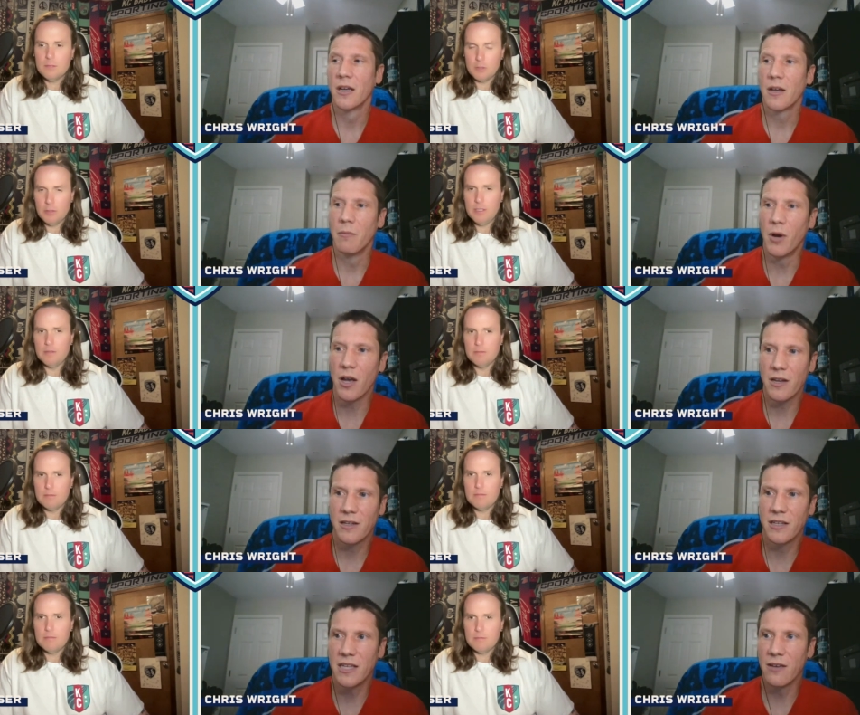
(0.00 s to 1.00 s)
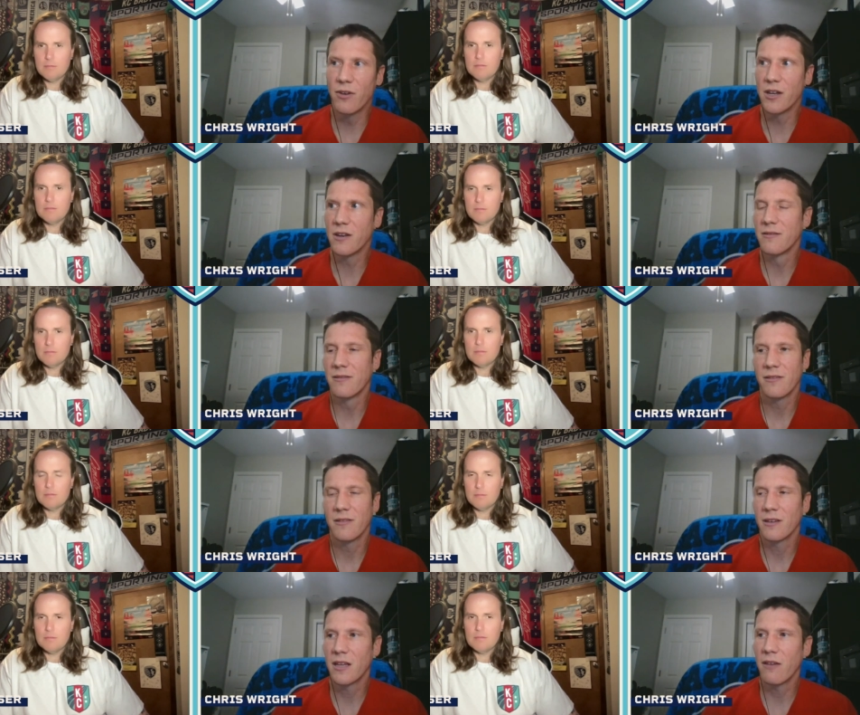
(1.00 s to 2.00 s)
Speaker 1: Agreed. But given
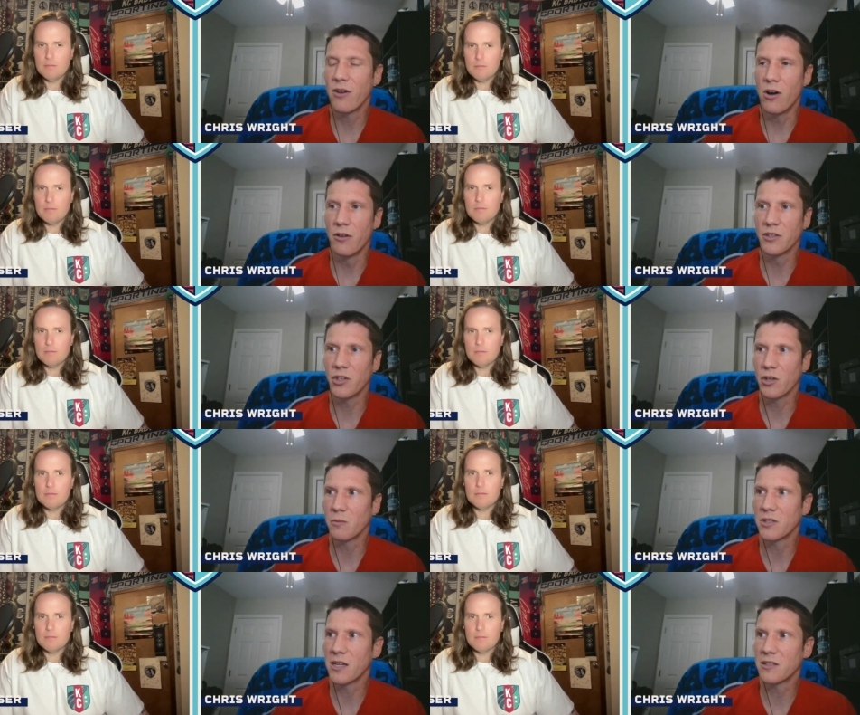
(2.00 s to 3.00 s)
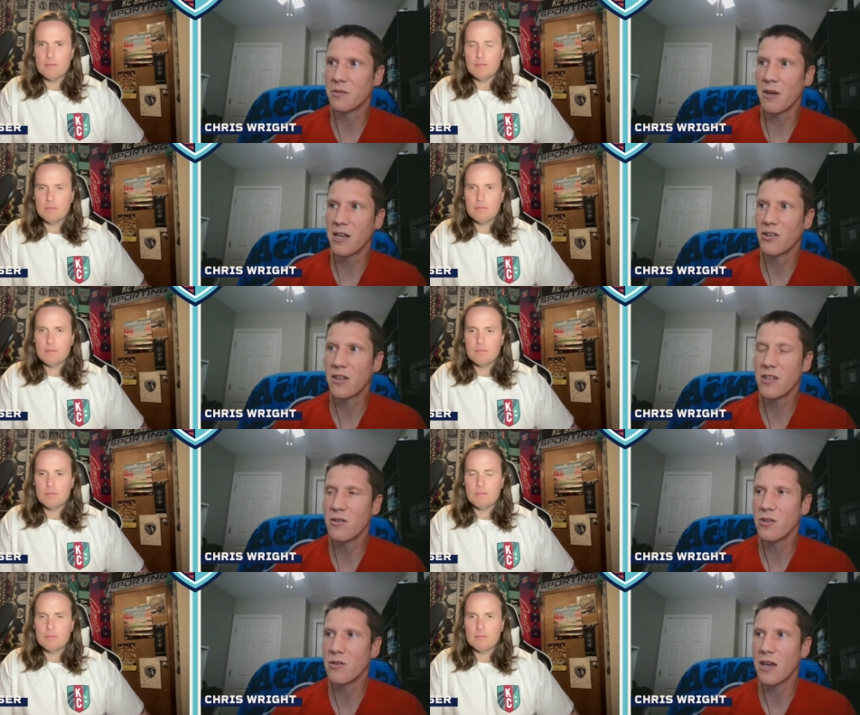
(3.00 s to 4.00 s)
given all the circumstances, man, you,
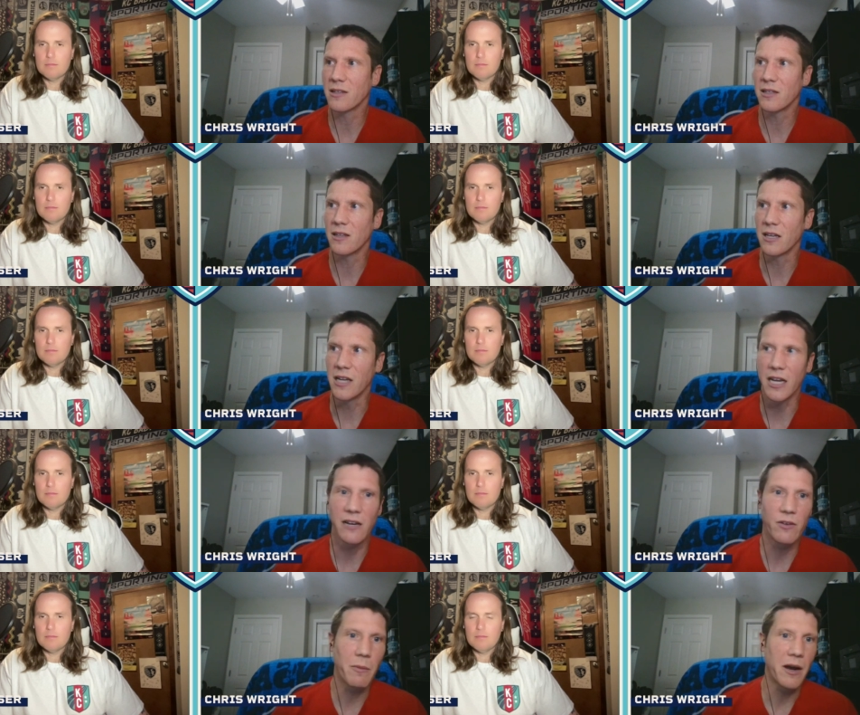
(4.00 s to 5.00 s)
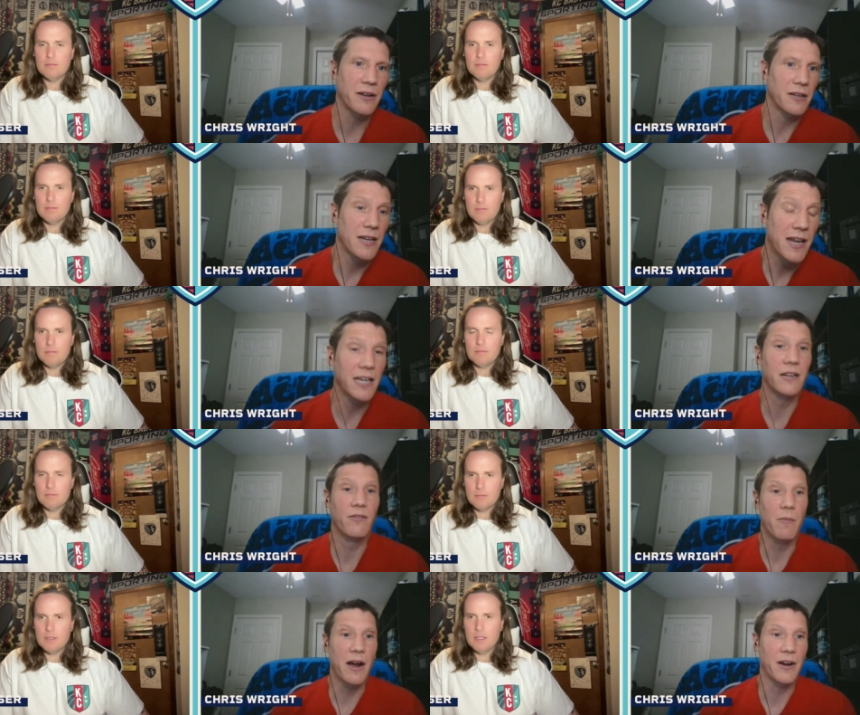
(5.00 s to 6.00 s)
you, you can't say anything negative about it.
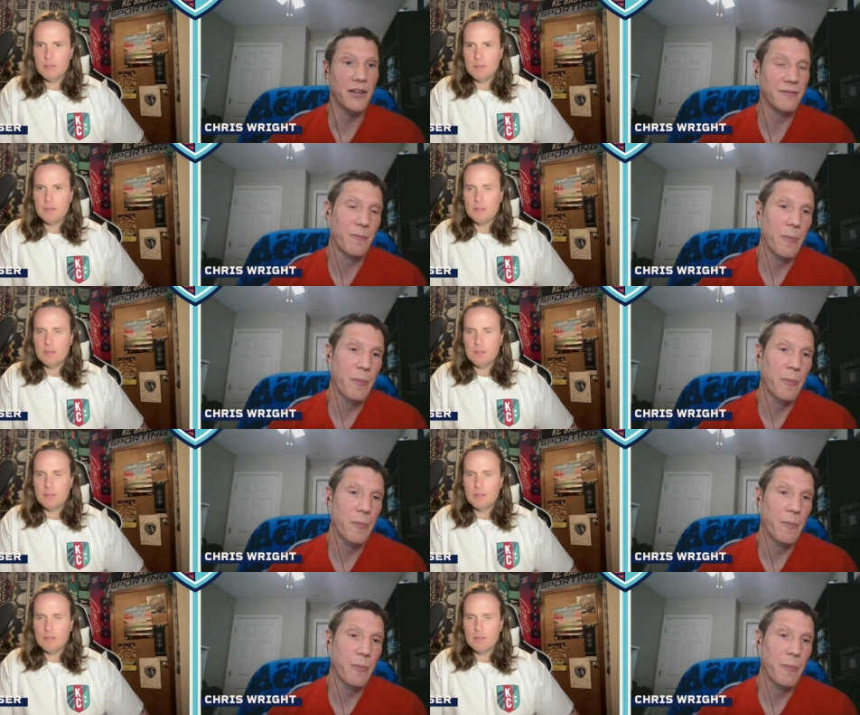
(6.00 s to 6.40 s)
Negative about it.